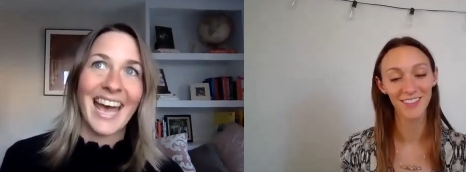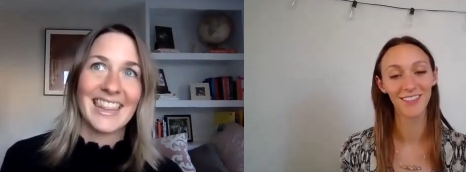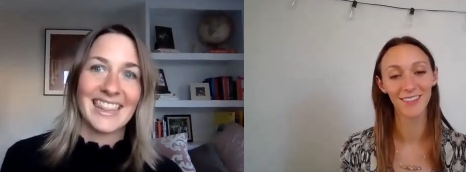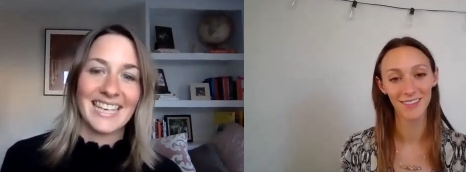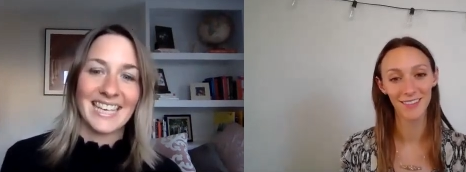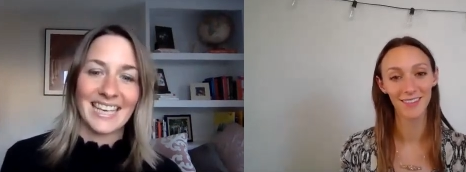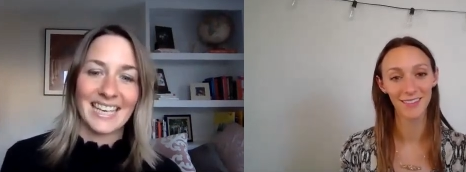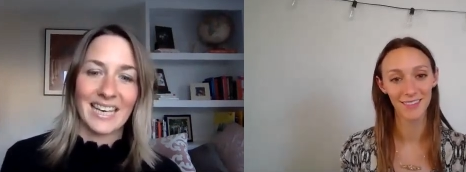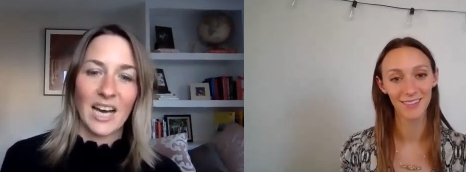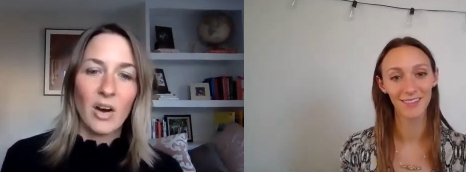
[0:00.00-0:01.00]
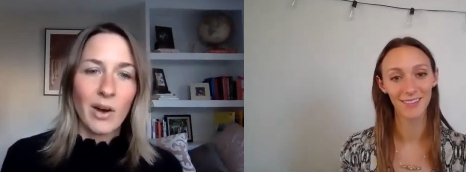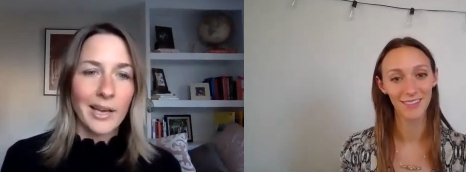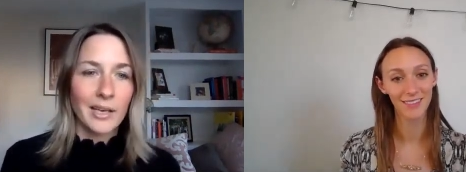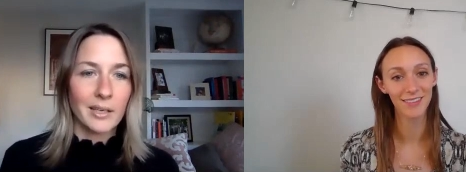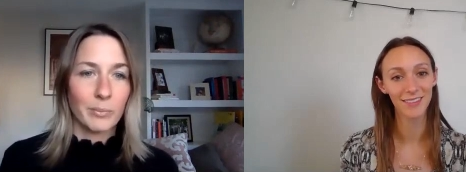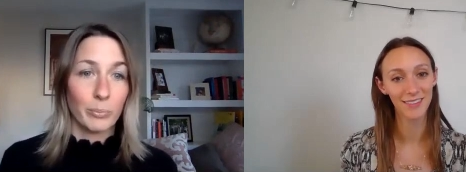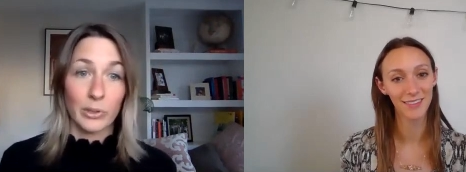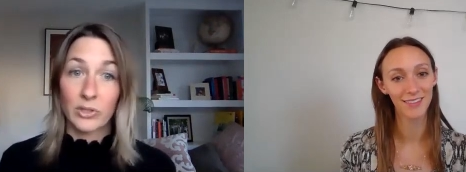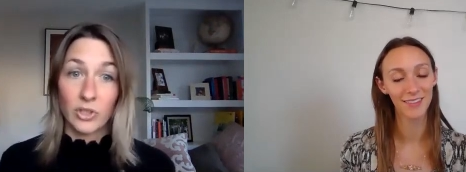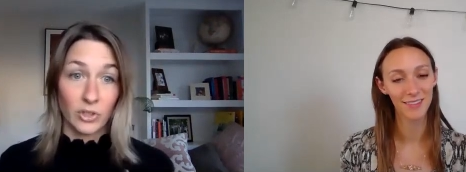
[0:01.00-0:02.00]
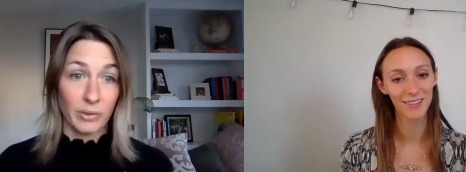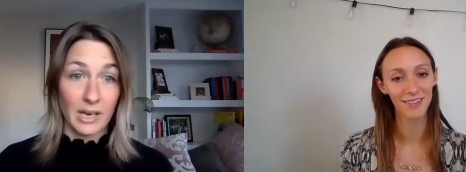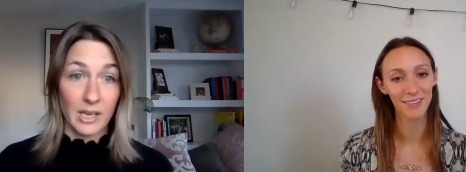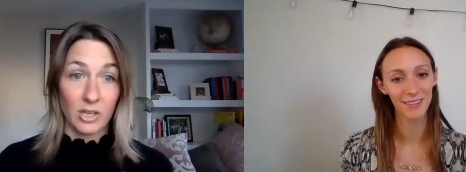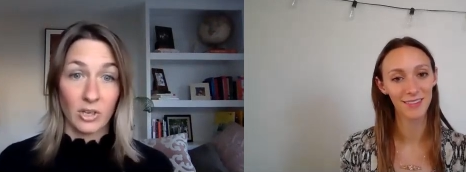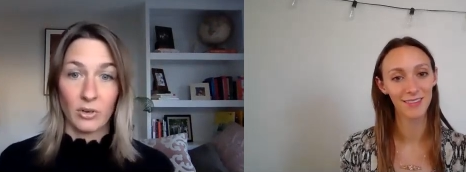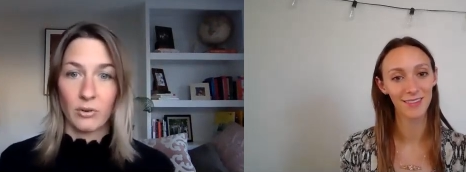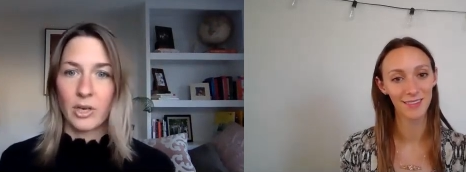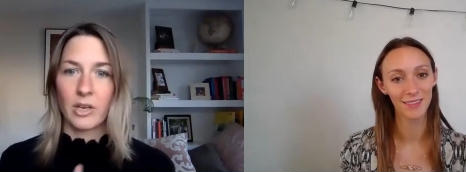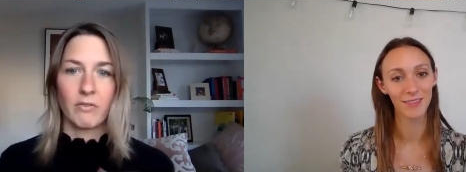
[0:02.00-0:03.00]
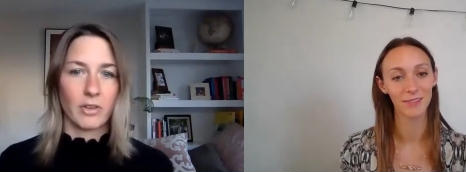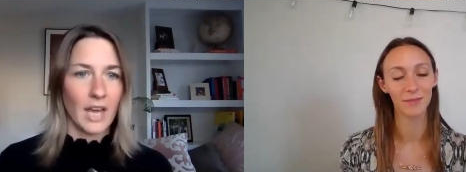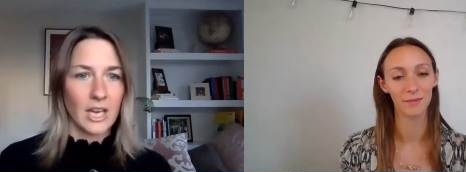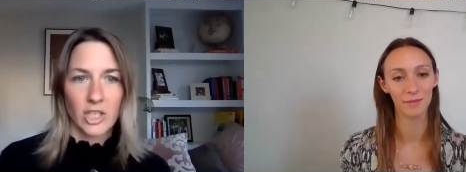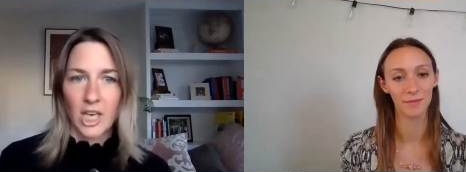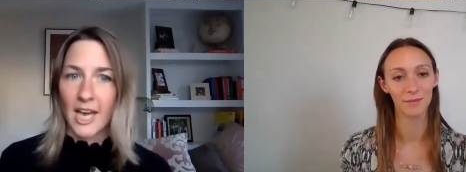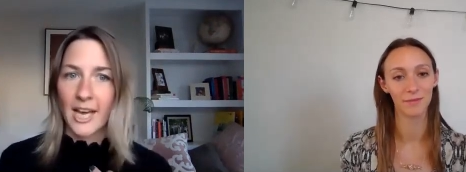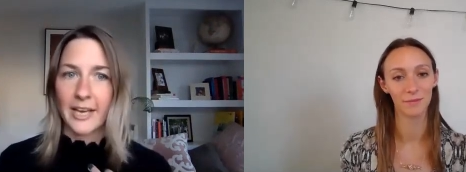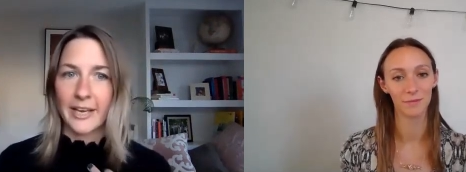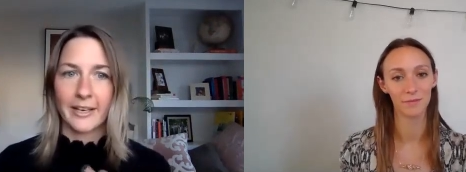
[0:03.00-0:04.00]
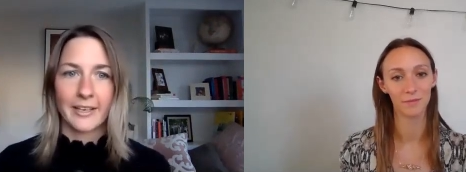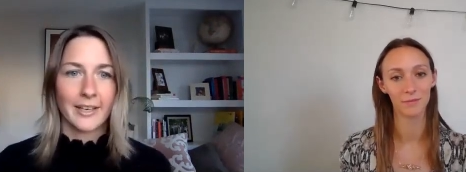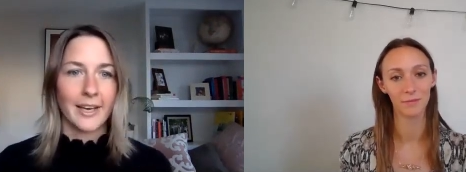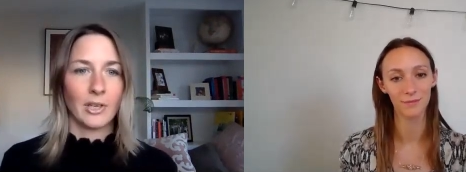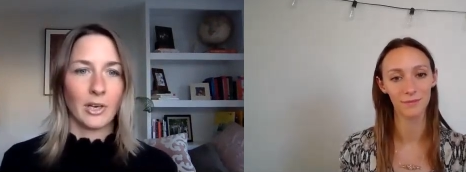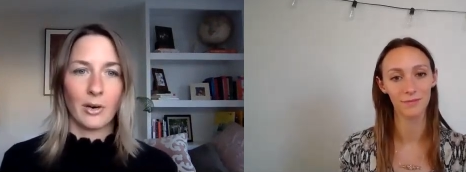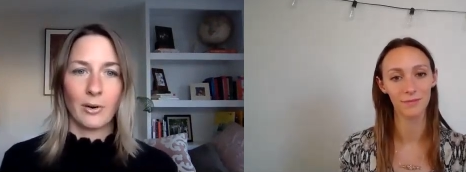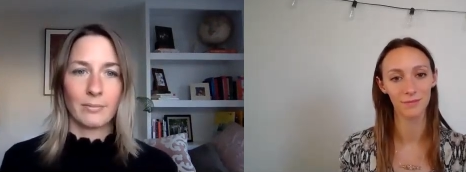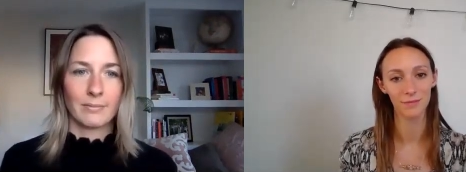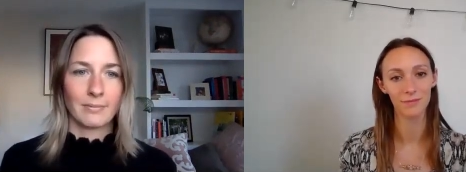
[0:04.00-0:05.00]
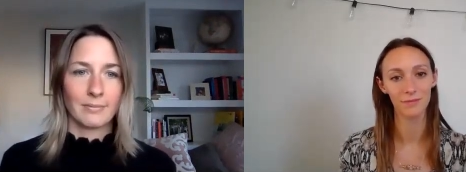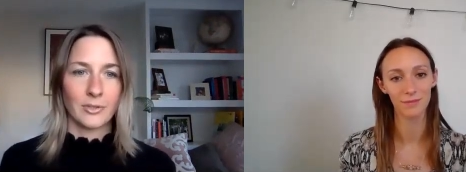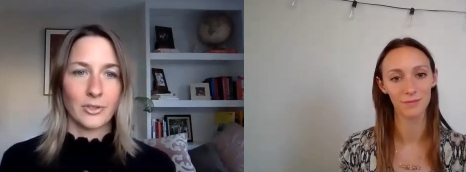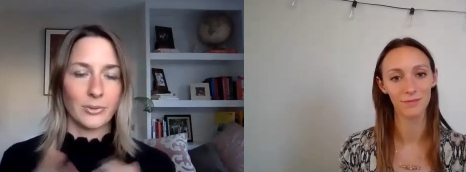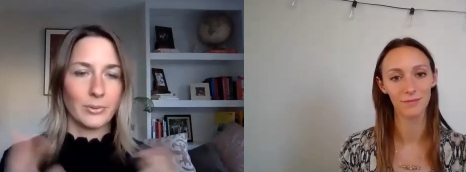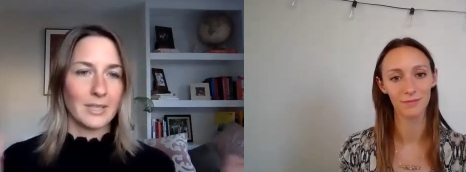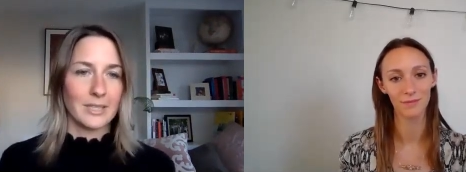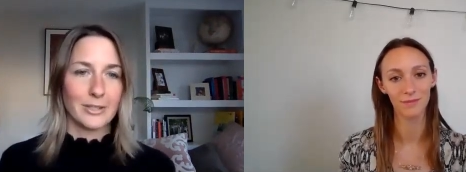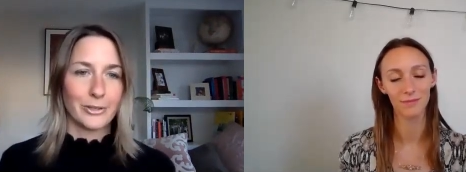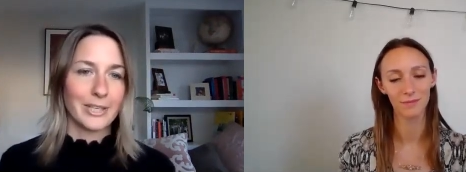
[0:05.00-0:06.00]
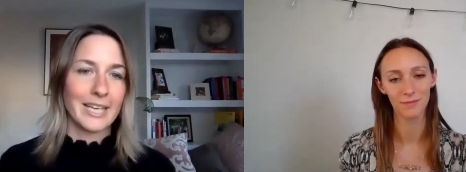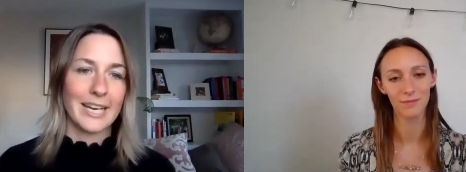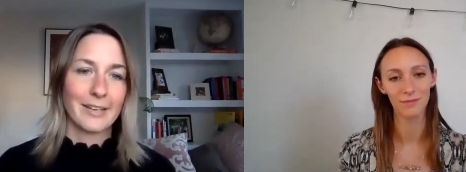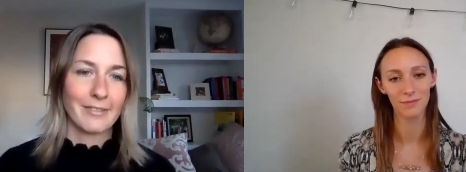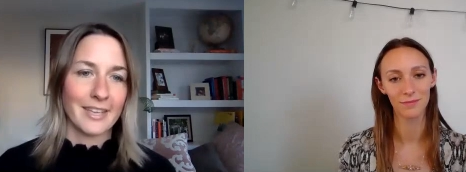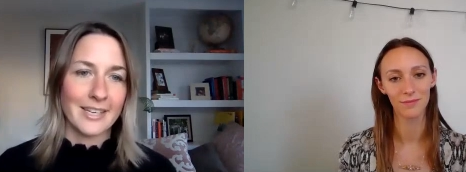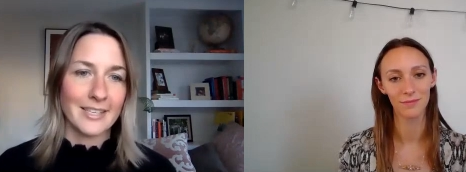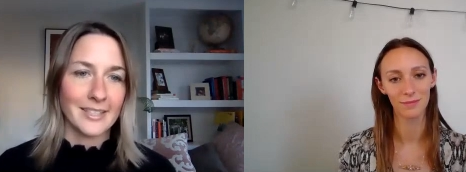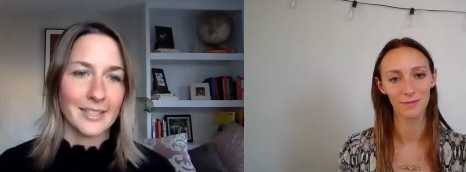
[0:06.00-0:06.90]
Speaker 1: and thinking, oh, I could build a new ADU, convert that shed, you know, do these creative things.